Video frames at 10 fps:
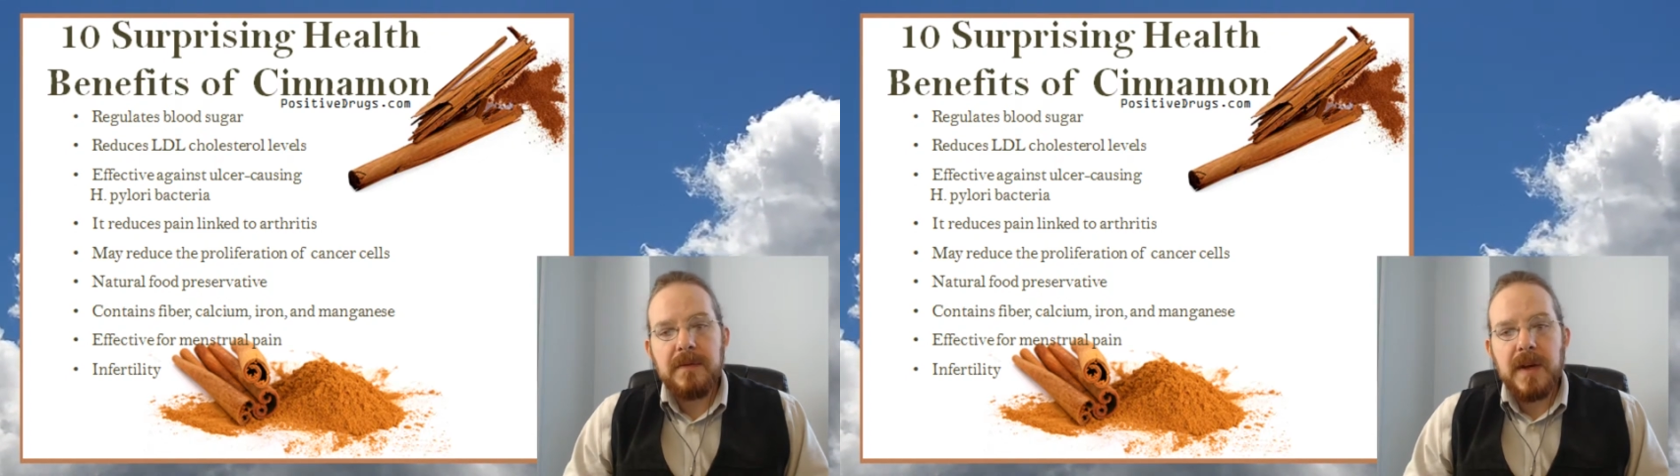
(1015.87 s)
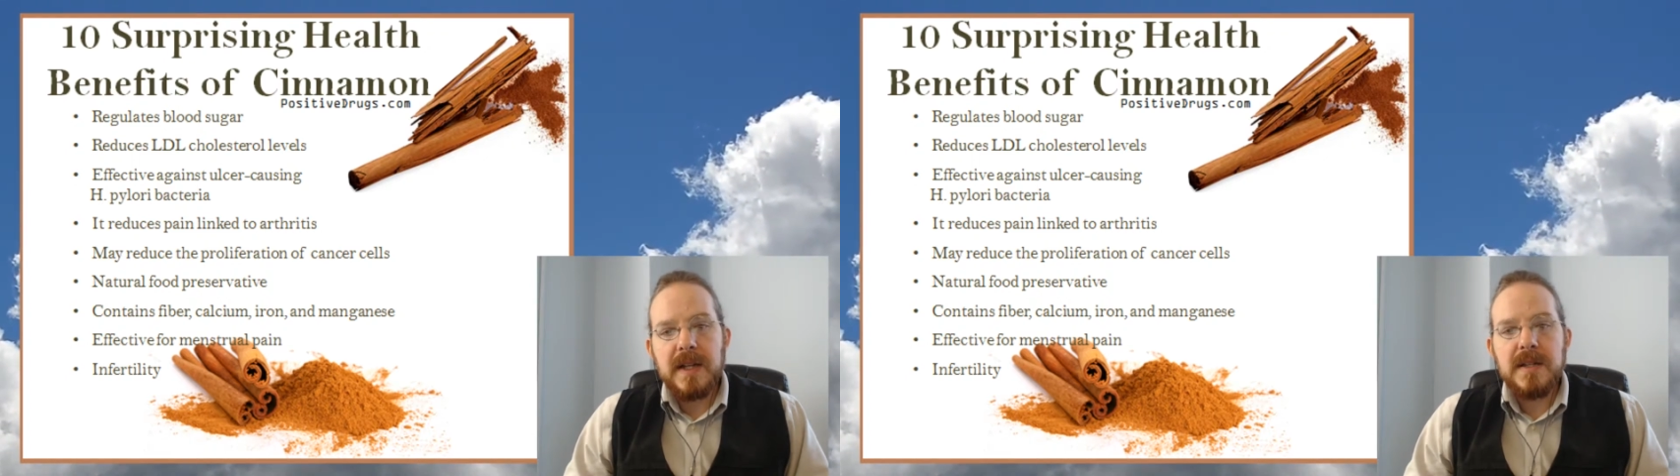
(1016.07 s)

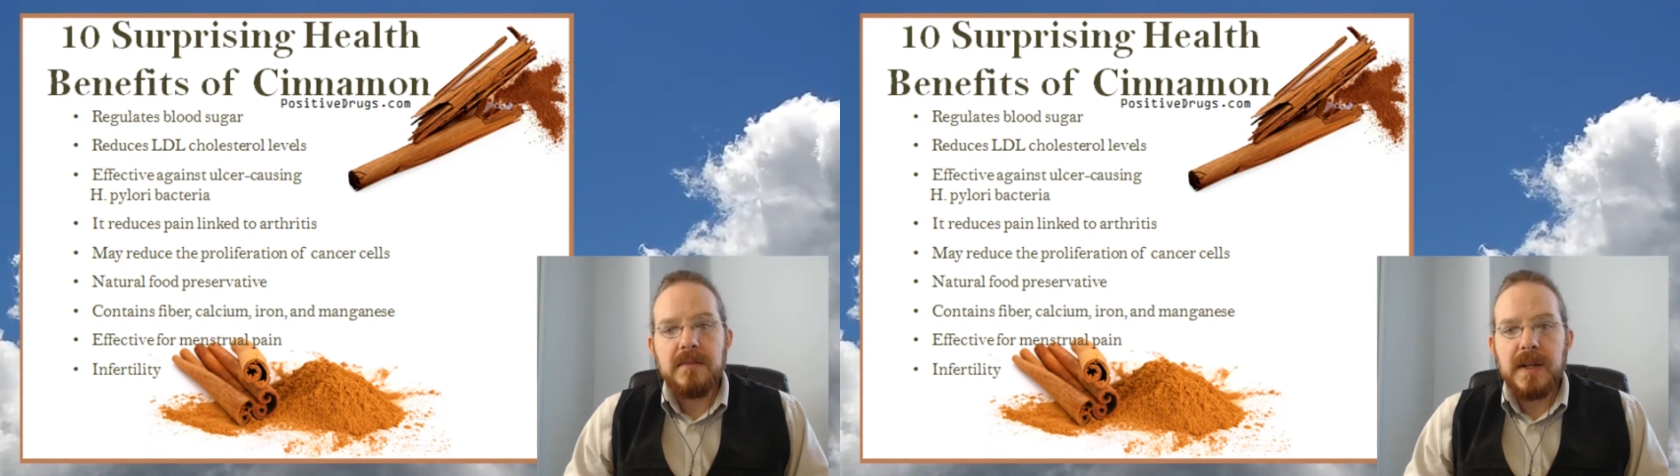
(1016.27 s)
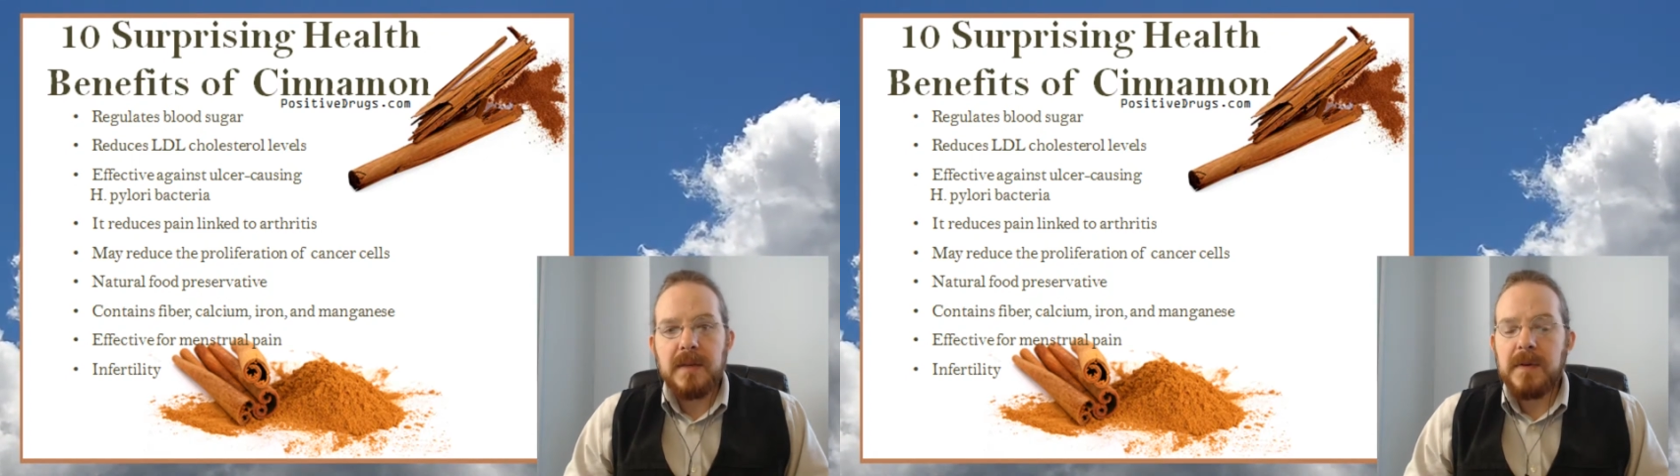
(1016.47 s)
find some
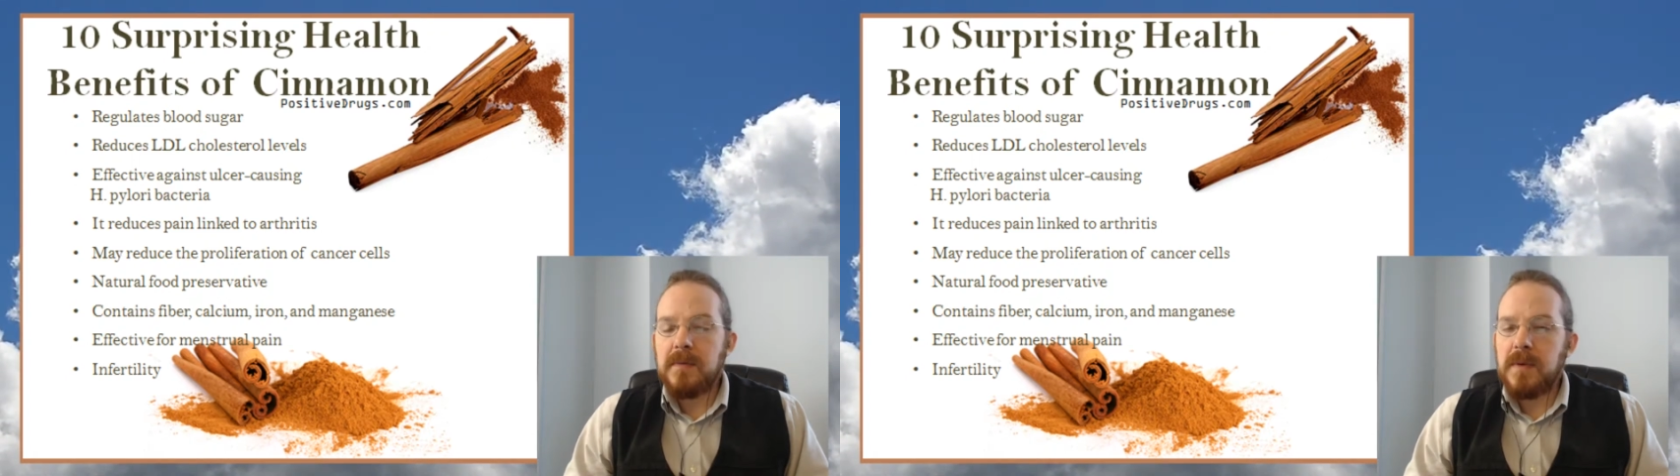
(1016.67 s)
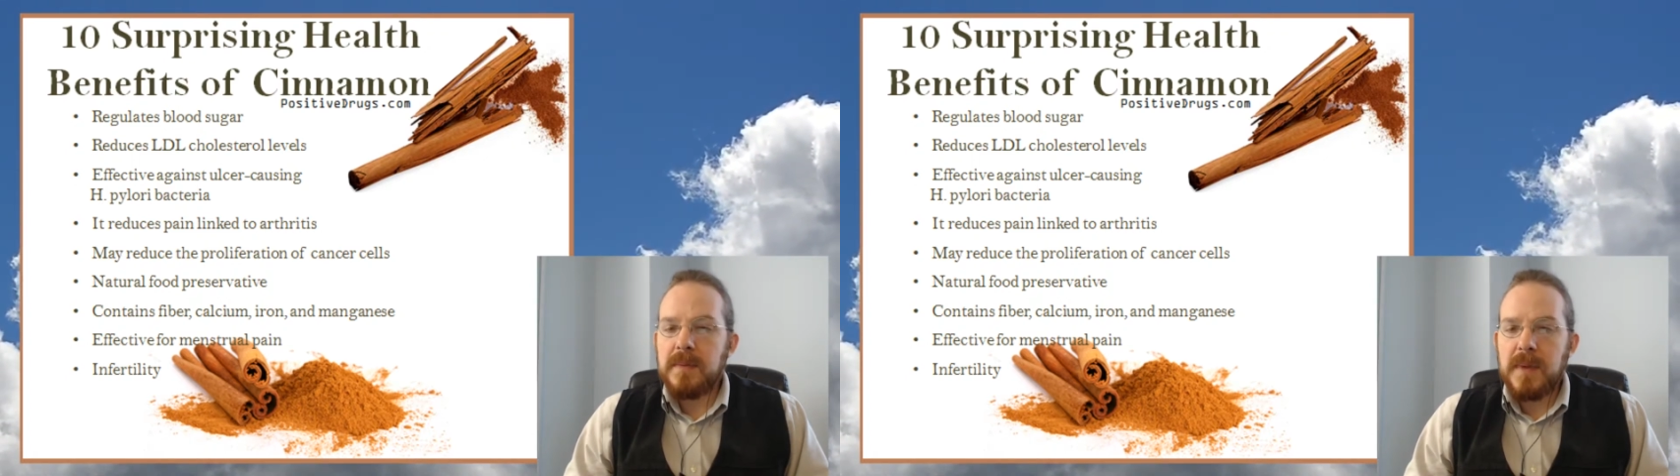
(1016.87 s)
benefit
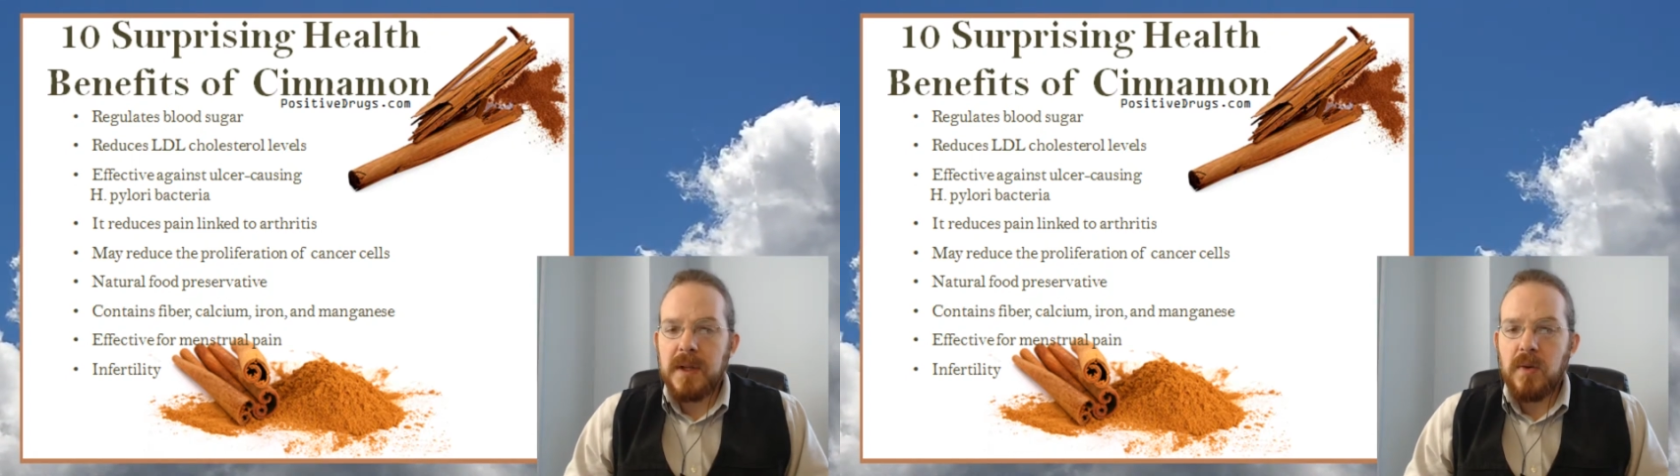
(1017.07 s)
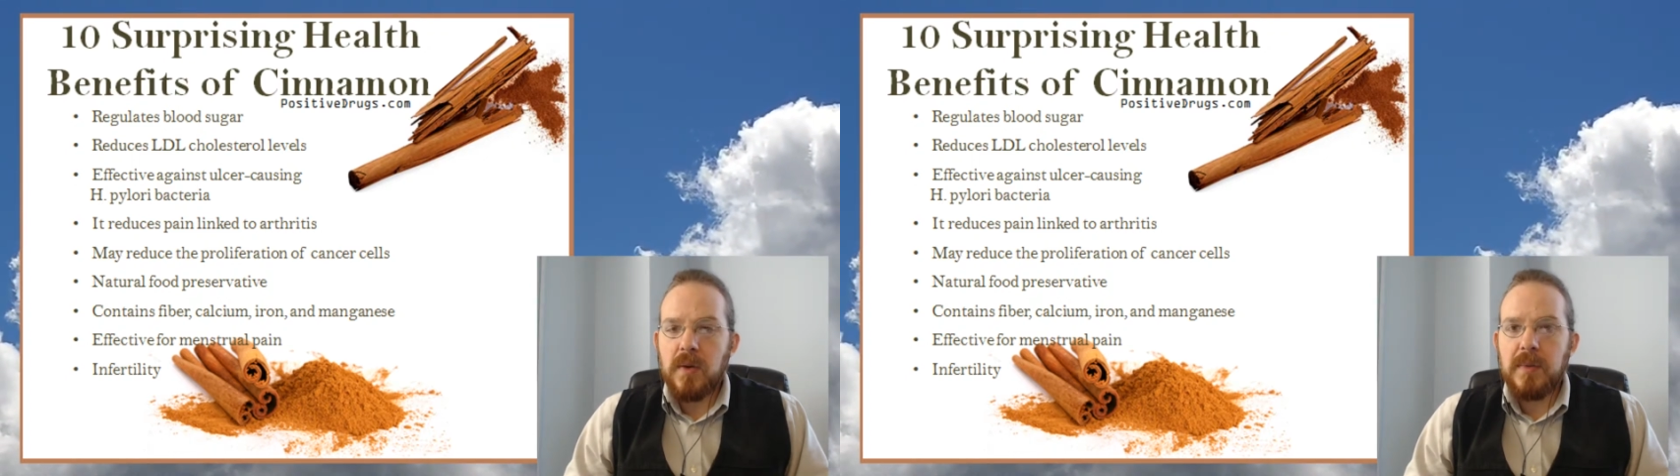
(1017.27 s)
from
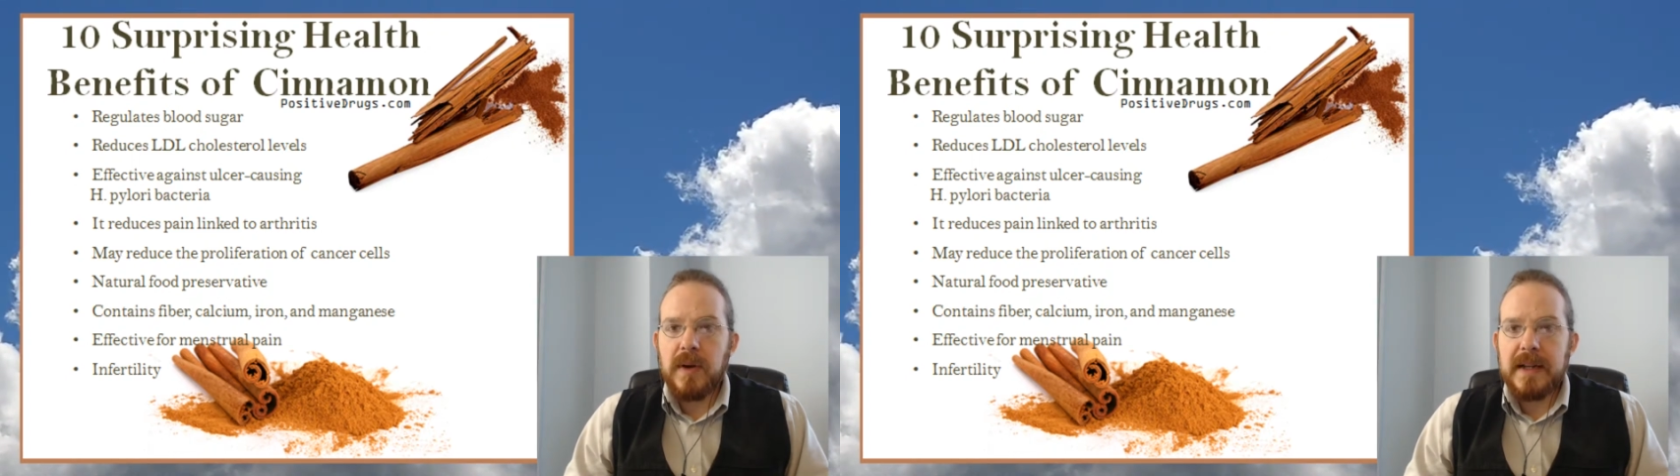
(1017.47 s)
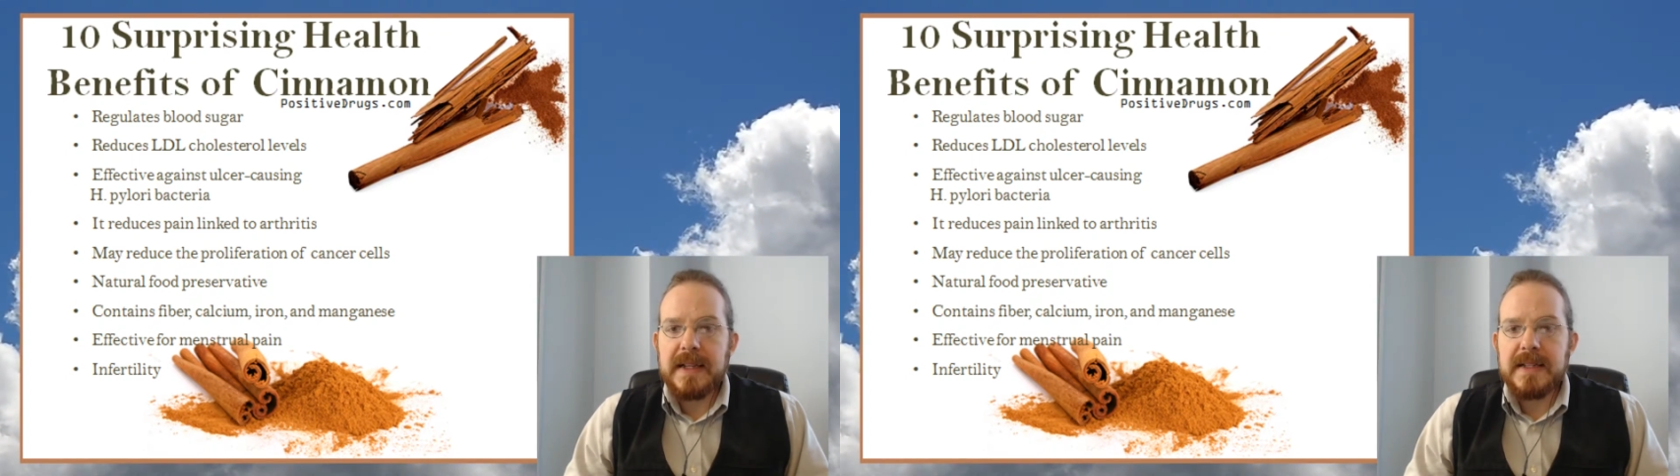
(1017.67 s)

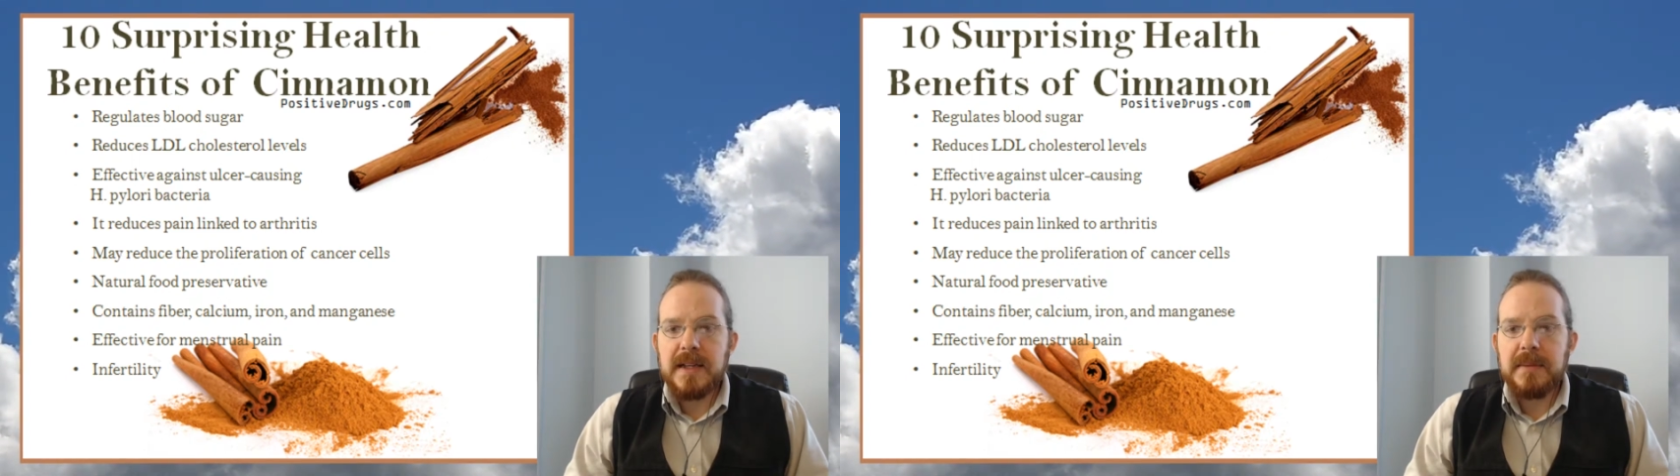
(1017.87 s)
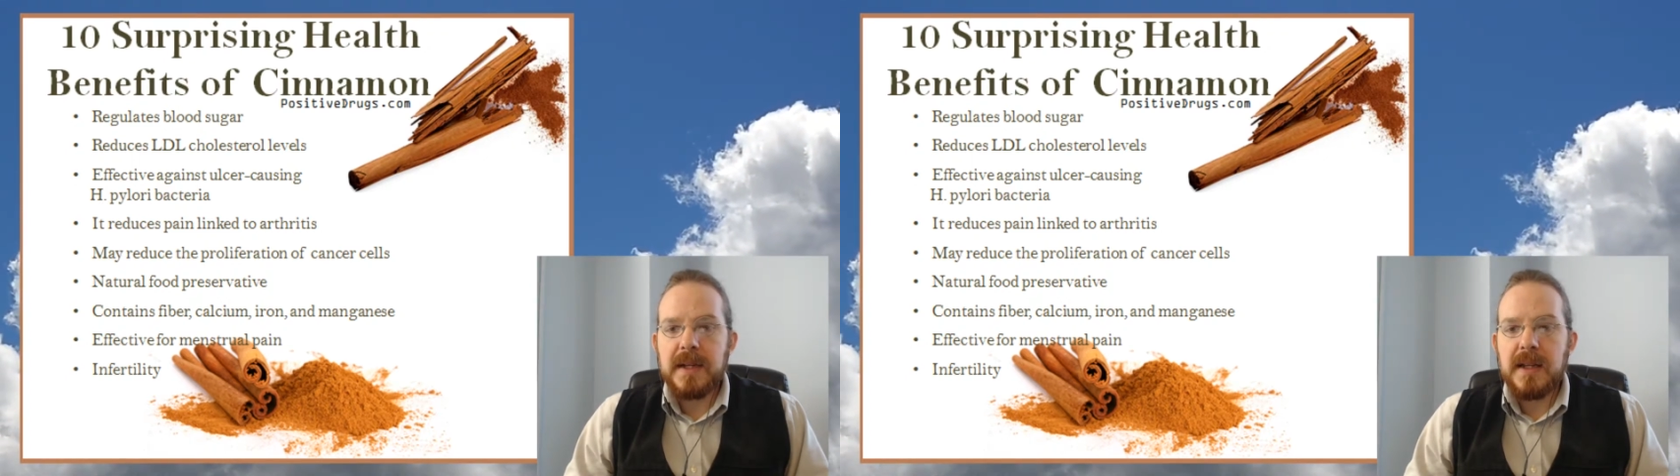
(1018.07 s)
incorporating cinnamon.